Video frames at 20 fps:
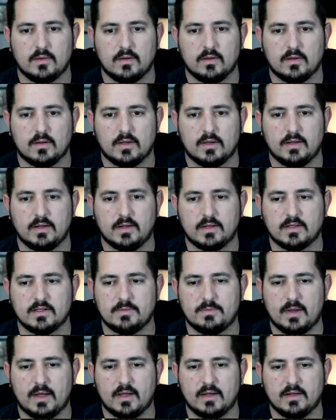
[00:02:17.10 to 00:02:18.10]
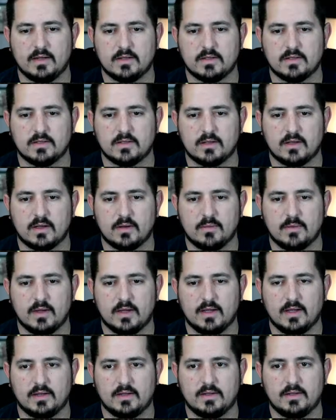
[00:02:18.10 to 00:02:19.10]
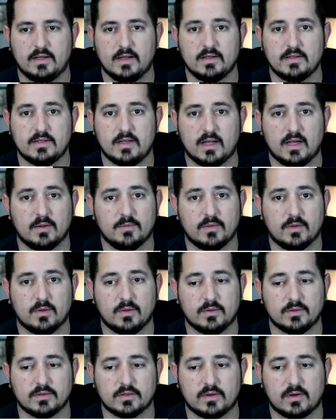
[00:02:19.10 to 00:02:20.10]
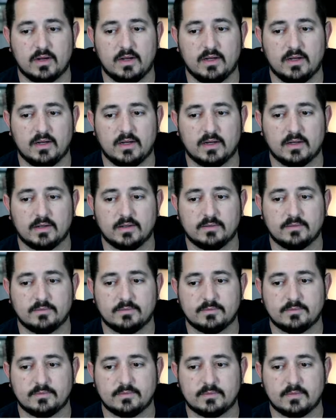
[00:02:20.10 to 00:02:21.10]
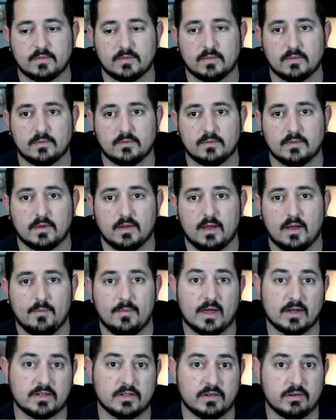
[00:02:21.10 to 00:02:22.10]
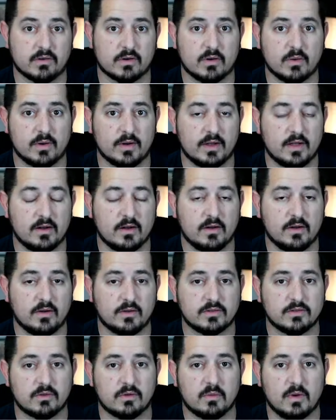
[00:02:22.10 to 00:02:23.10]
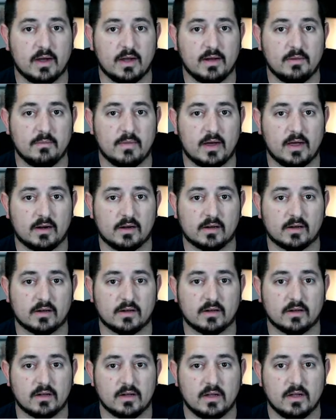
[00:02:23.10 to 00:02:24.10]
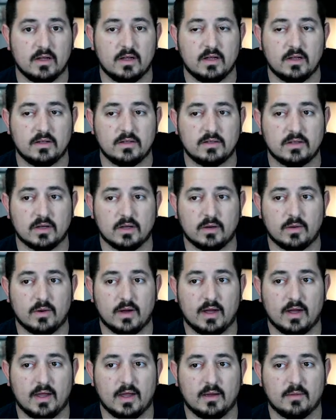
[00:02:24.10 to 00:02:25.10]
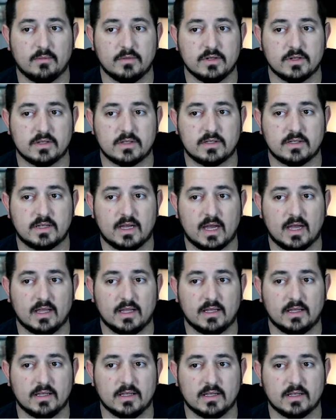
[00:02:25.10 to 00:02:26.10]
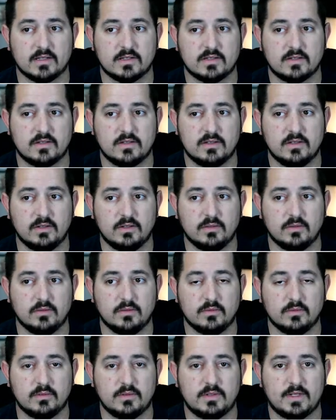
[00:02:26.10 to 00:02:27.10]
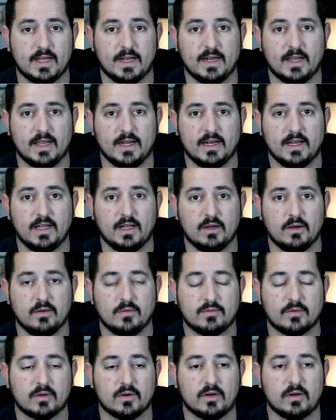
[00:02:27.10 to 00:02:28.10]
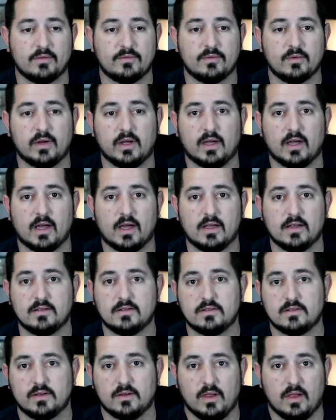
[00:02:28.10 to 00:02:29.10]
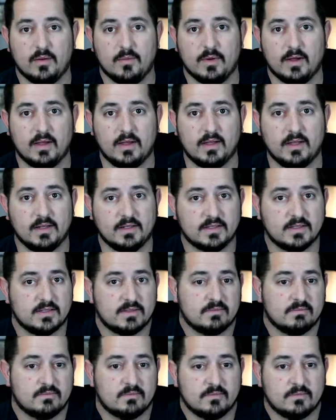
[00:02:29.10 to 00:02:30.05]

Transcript: Go ahead and expand it so that way it does take up the whole screen here. I'm actually recording on an ultra-wide monitor, so I am just scaling this to 1080 overall for you guys, so that way it's